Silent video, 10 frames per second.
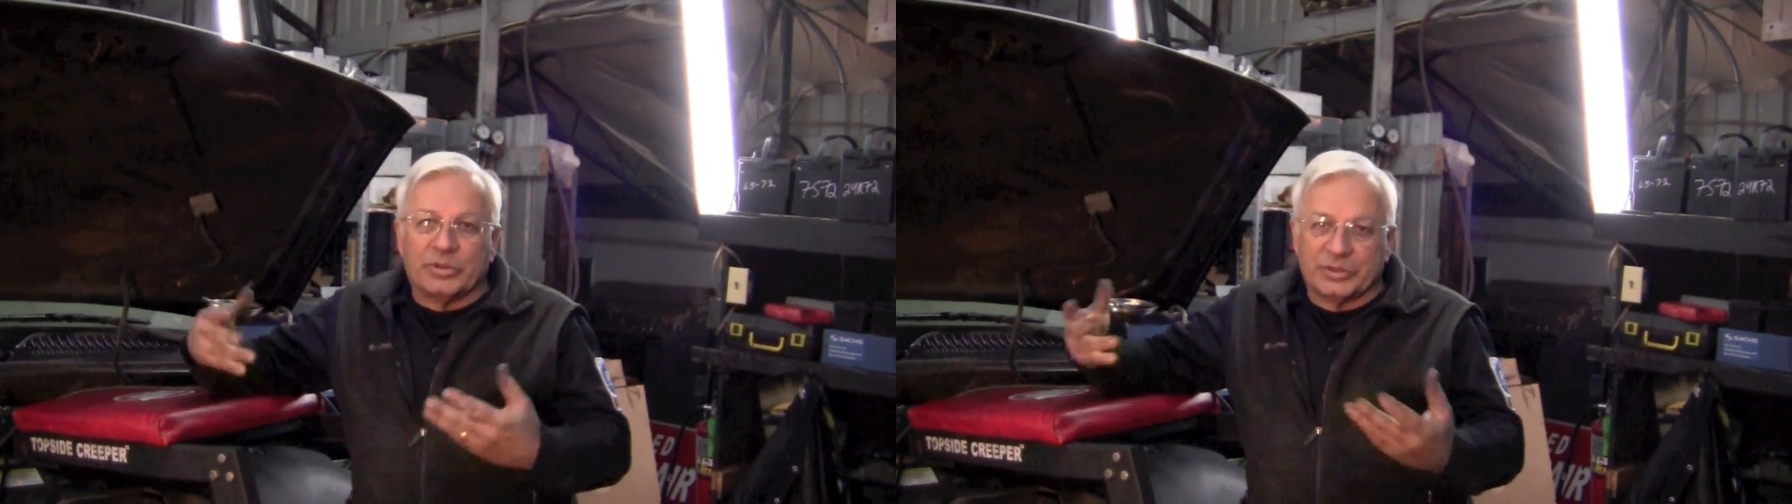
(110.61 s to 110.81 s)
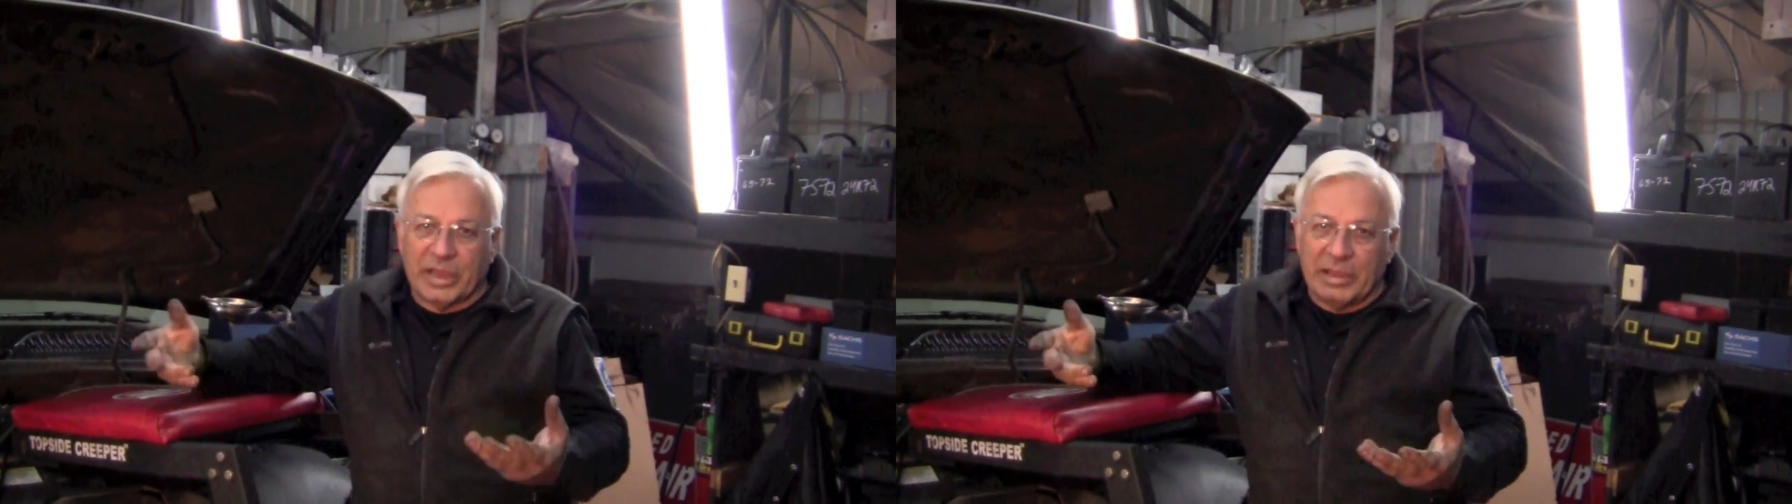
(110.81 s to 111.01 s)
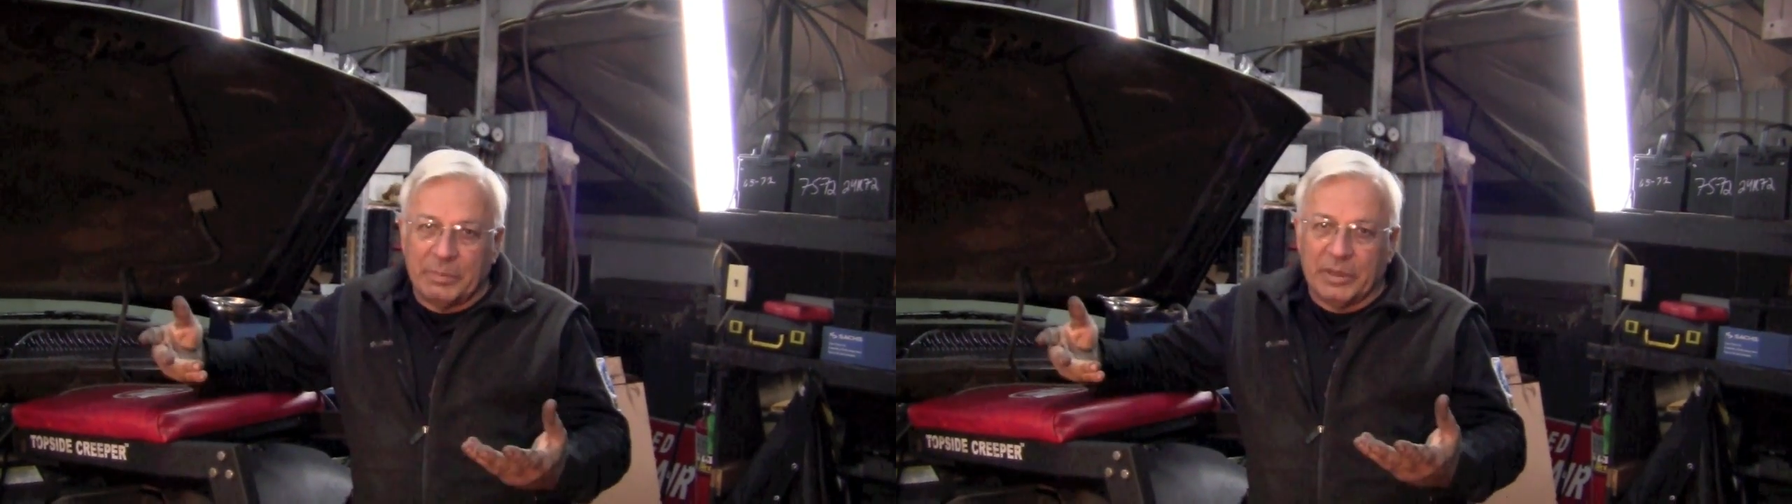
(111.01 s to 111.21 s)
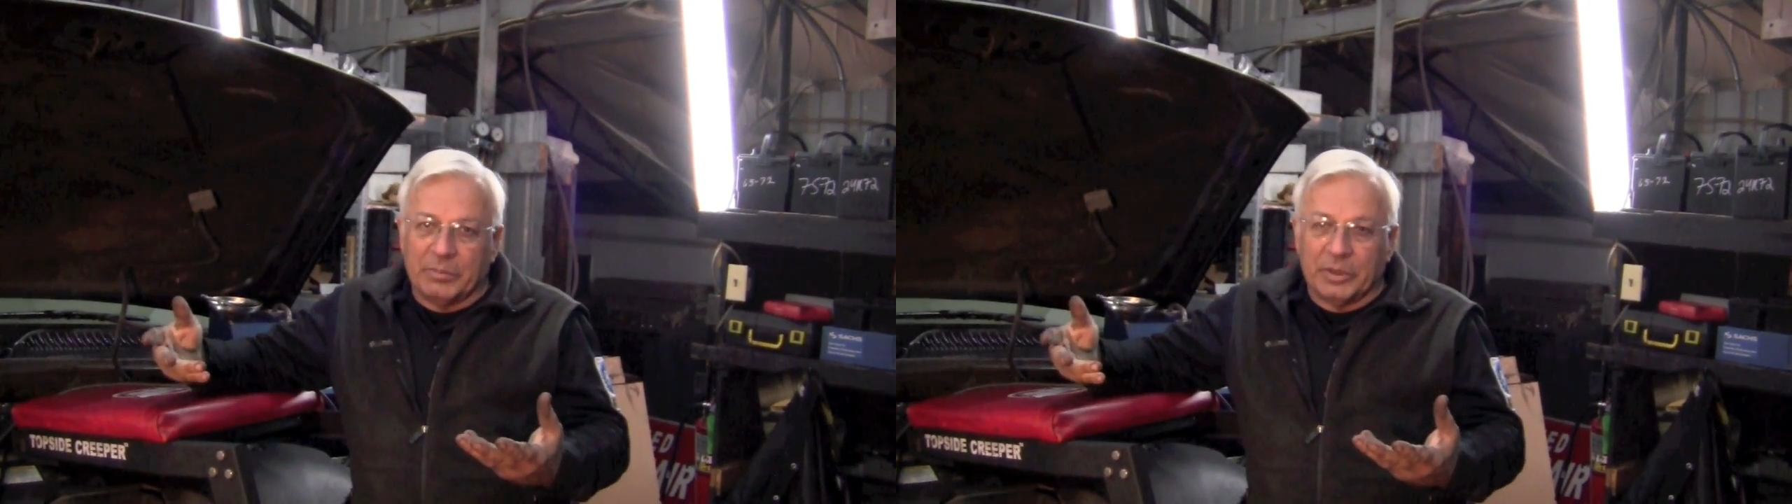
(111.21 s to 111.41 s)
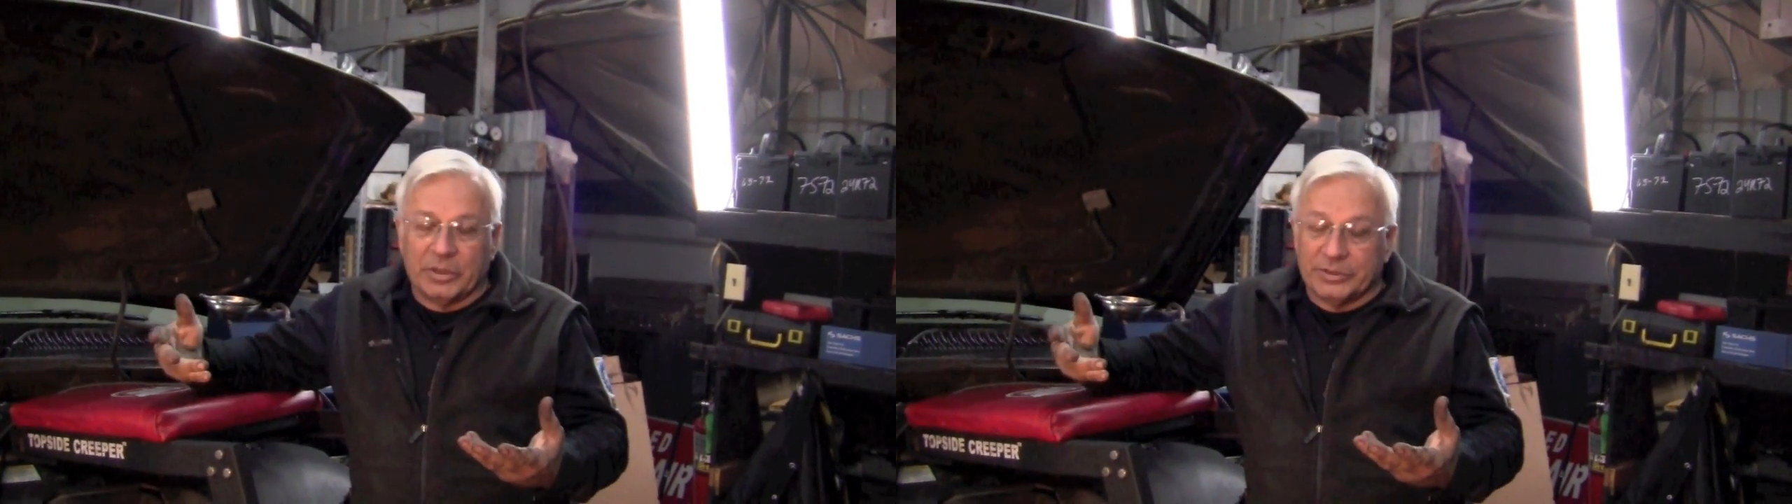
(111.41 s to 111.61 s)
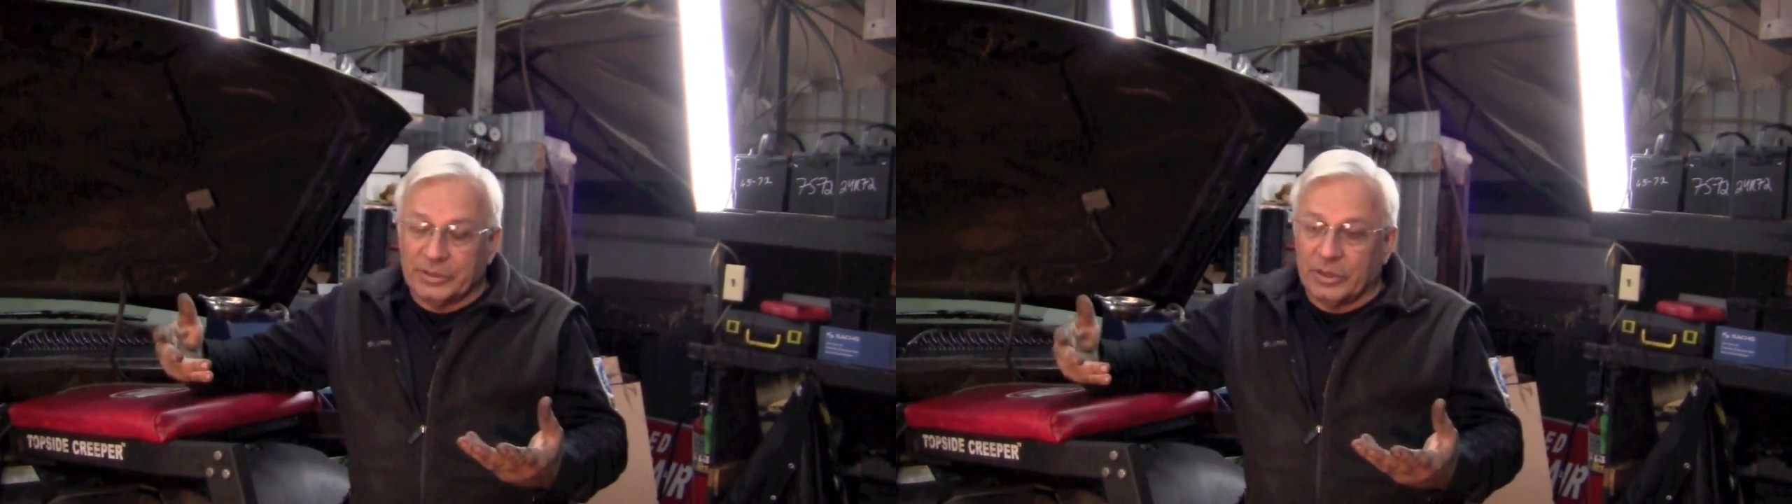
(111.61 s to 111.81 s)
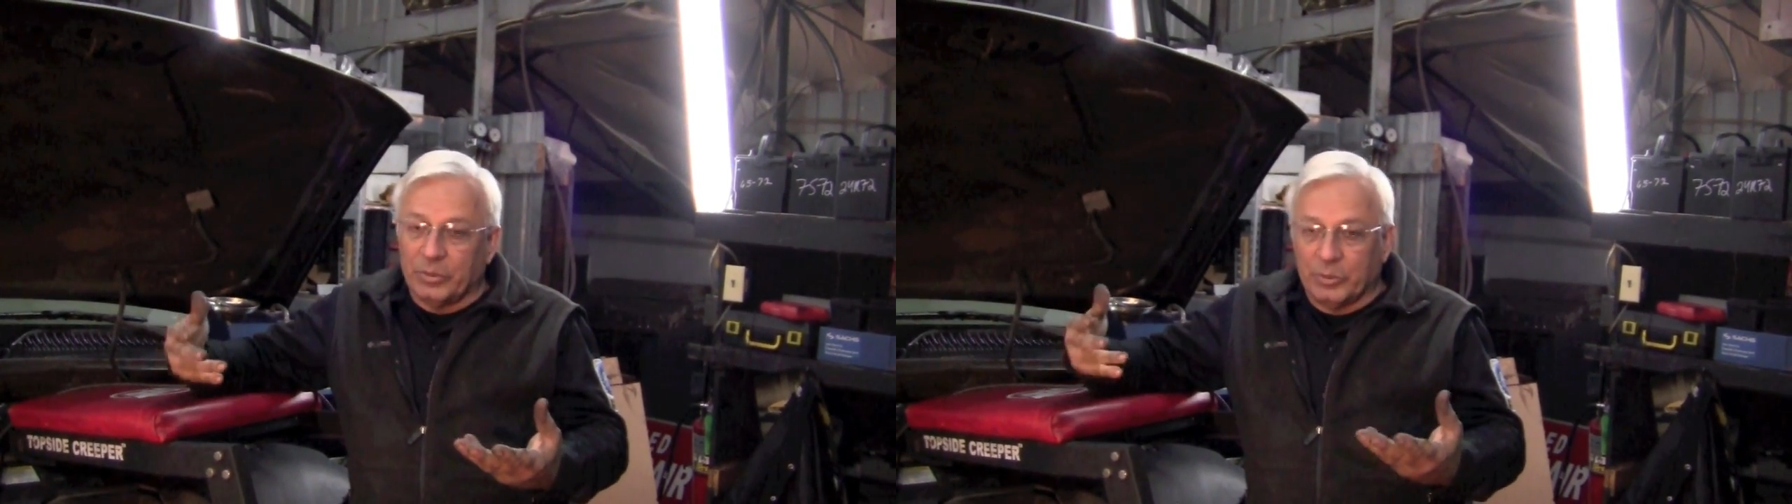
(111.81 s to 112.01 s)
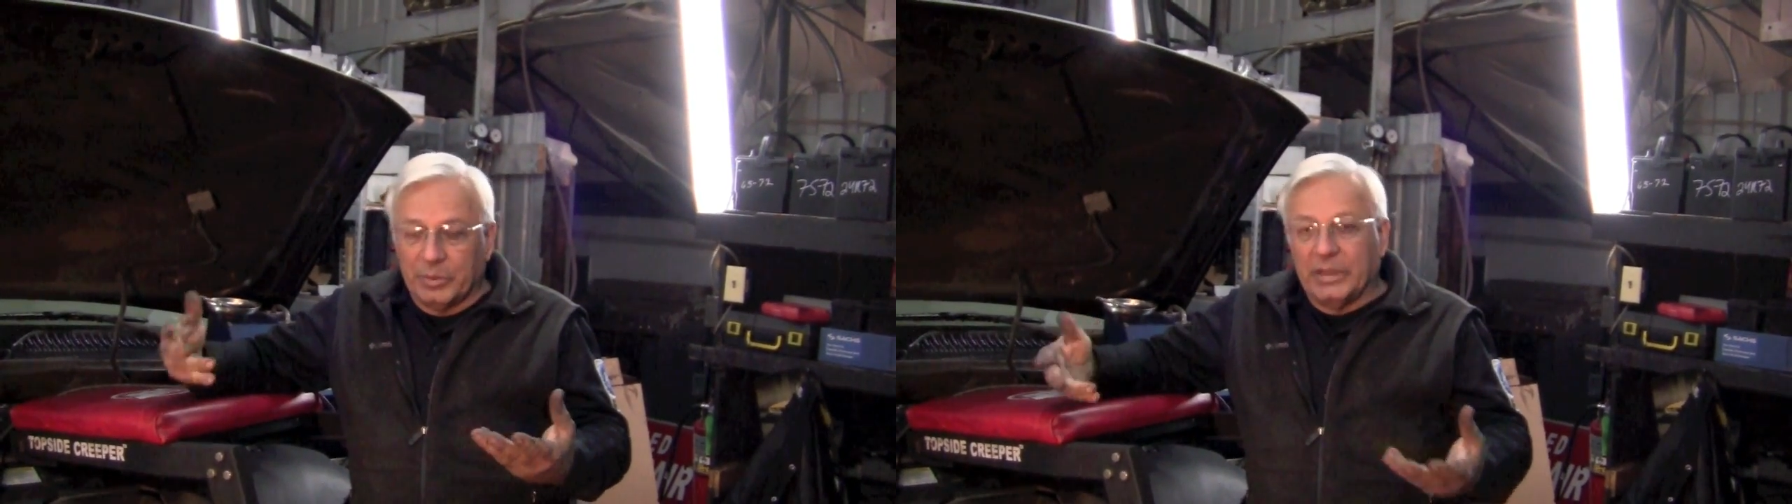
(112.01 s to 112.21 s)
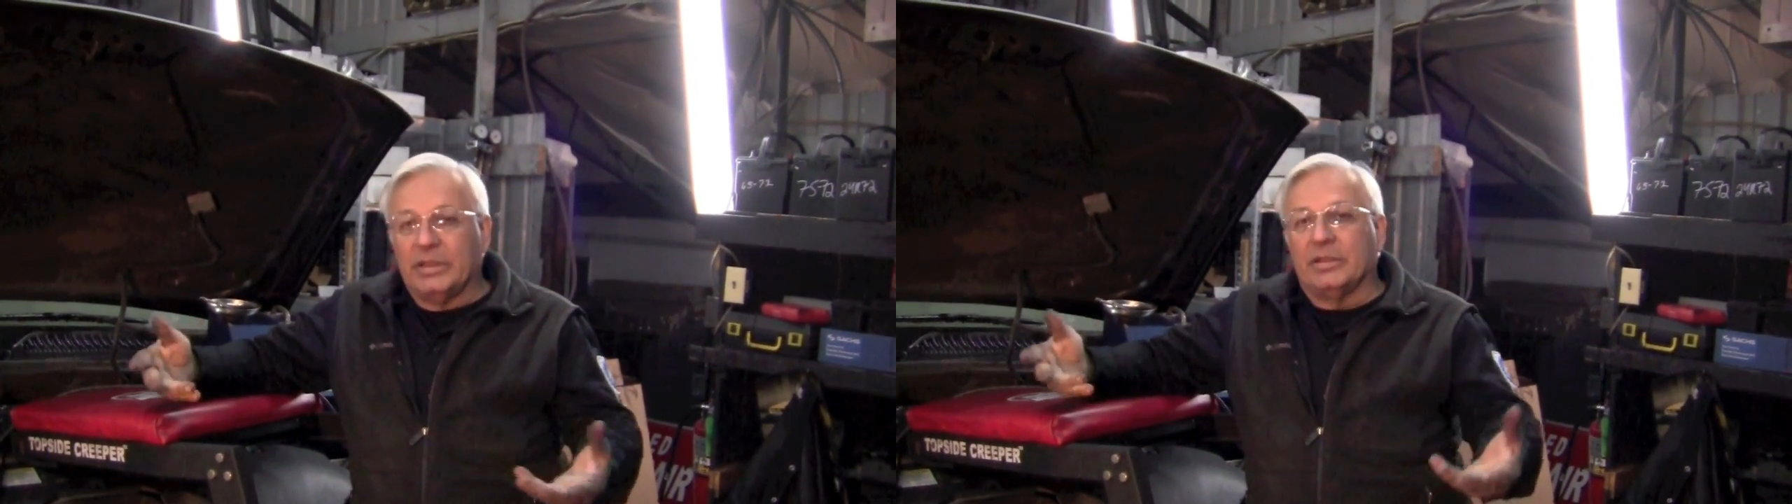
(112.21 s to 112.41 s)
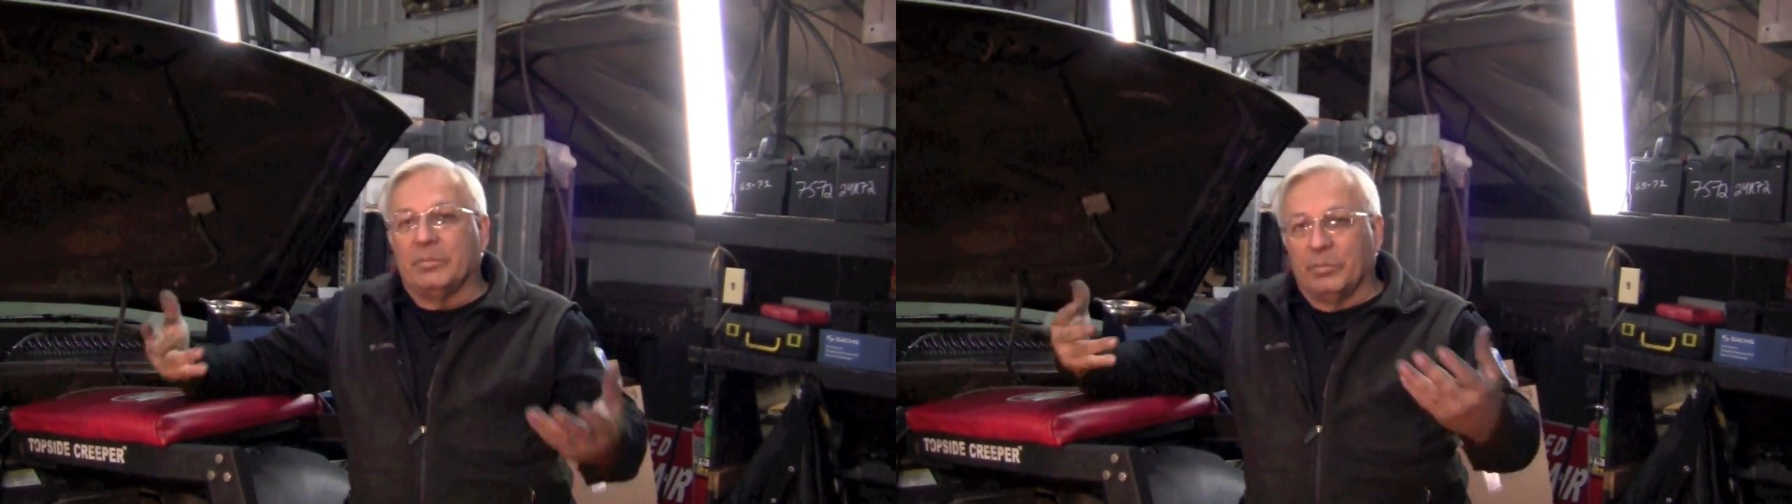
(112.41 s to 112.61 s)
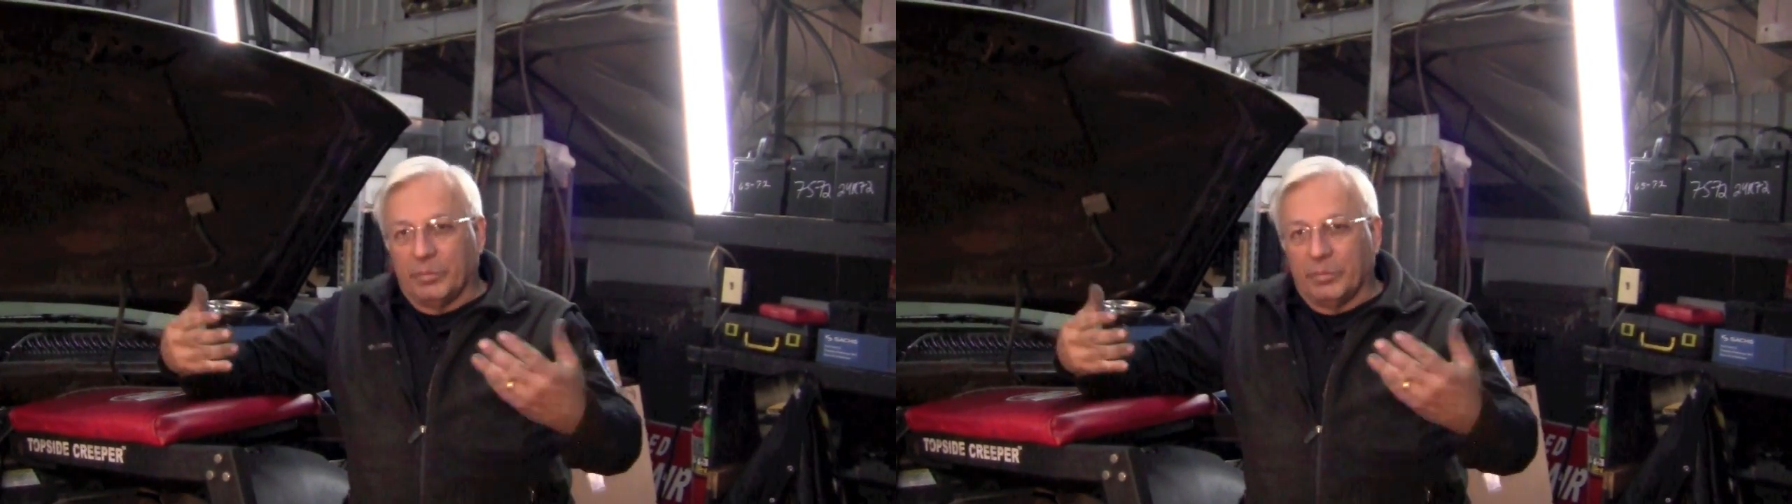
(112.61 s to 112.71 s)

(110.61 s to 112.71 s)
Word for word: escaping because then it would be